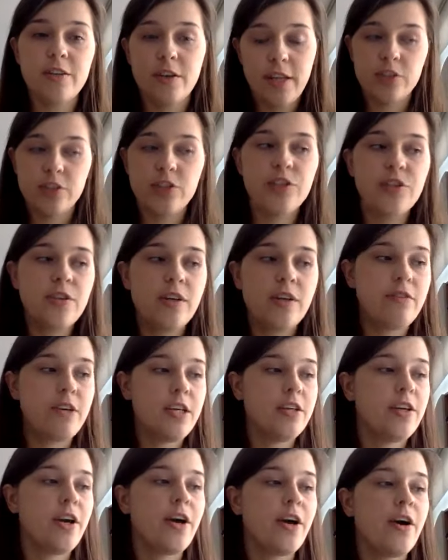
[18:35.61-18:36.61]
like shoot a
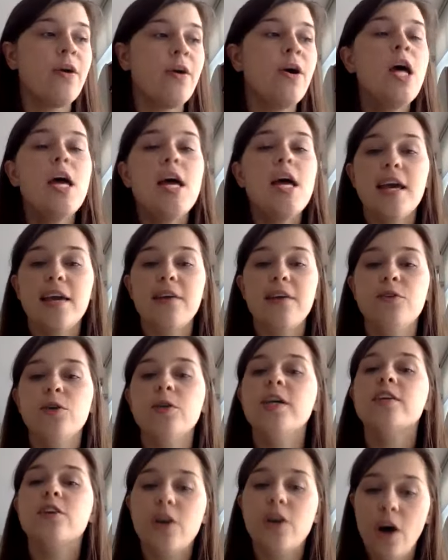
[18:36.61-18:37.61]
video, if you
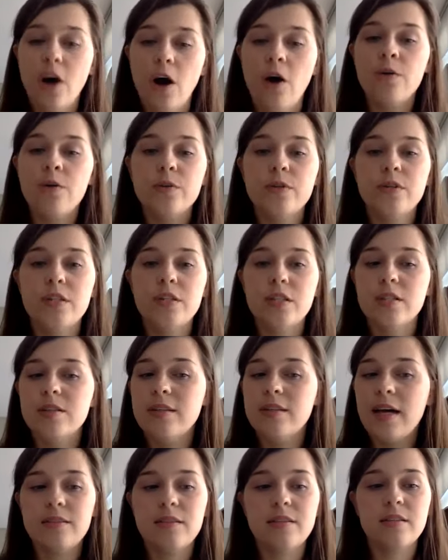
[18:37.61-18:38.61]
can code.
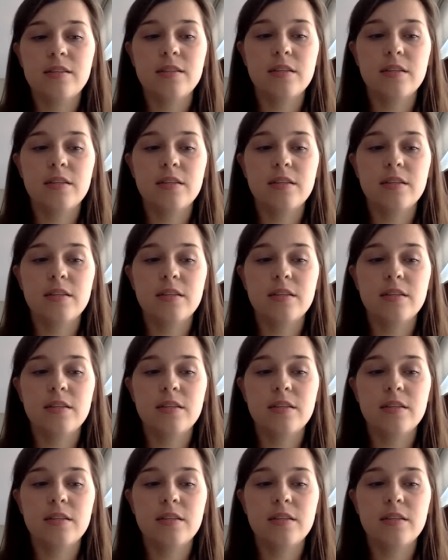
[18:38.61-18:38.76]
That,